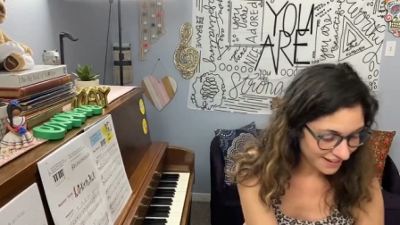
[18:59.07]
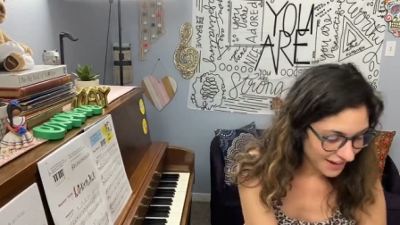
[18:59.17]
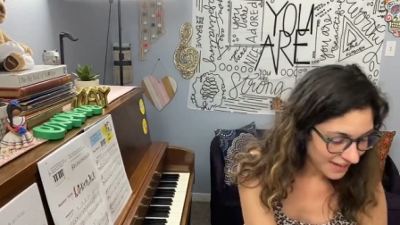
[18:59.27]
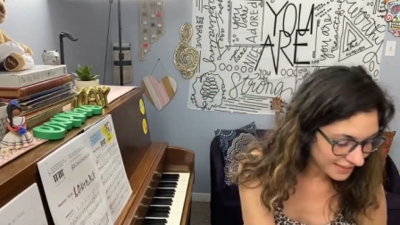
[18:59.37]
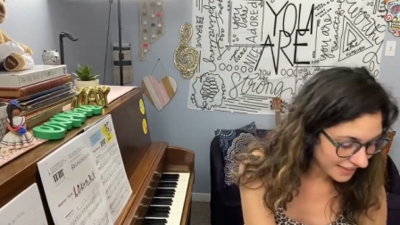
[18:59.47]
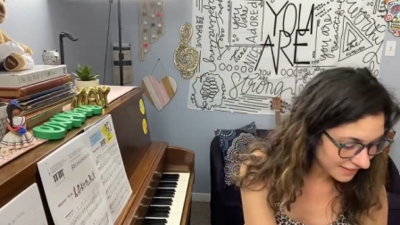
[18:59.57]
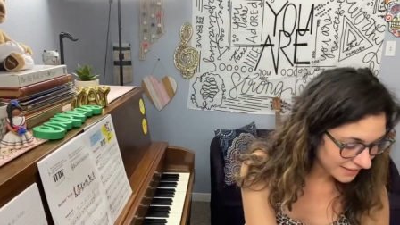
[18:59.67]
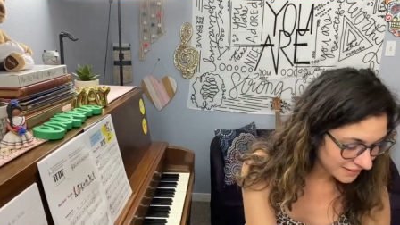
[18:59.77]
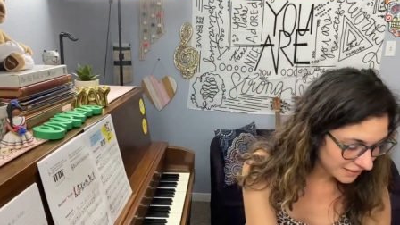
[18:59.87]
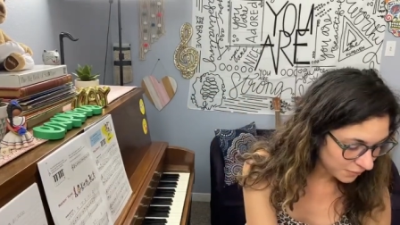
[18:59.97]
I think
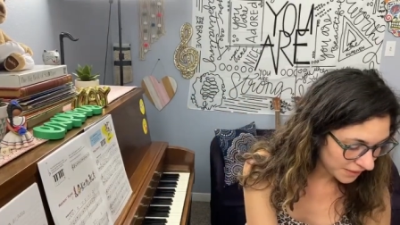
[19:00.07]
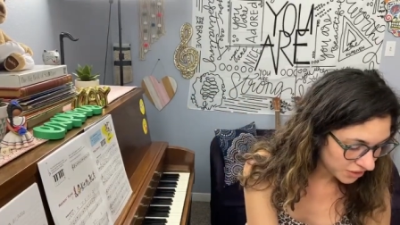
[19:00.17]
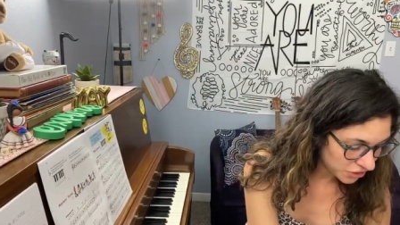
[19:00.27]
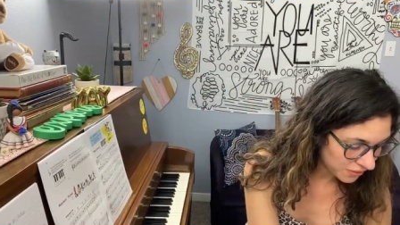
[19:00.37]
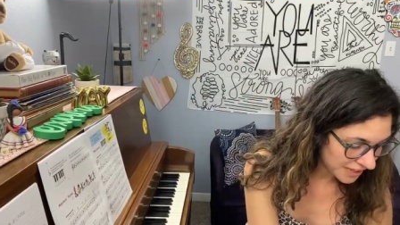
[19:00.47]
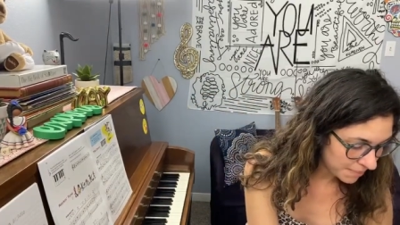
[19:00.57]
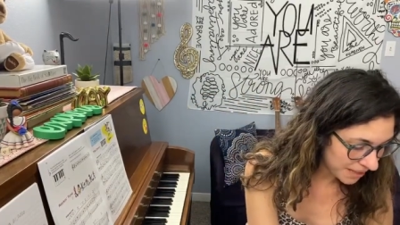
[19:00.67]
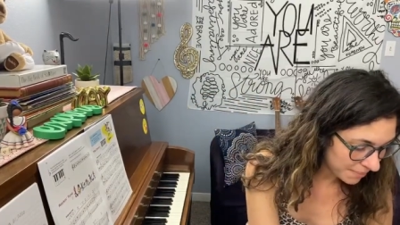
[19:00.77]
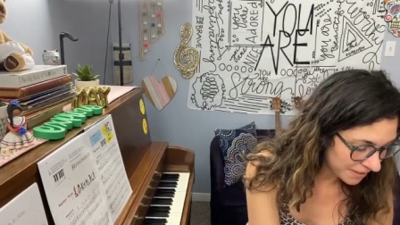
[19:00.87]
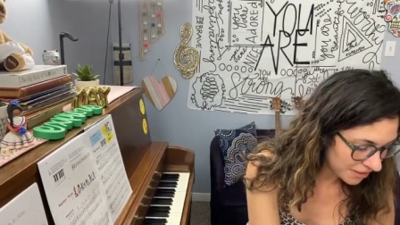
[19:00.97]
let's see if we can do that
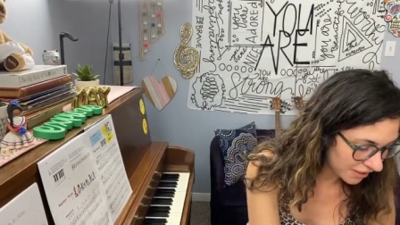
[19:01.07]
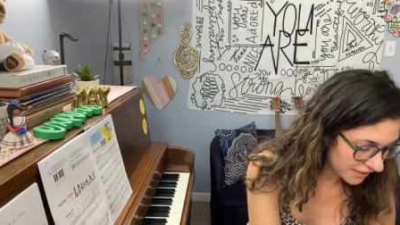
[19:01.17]
puppy dog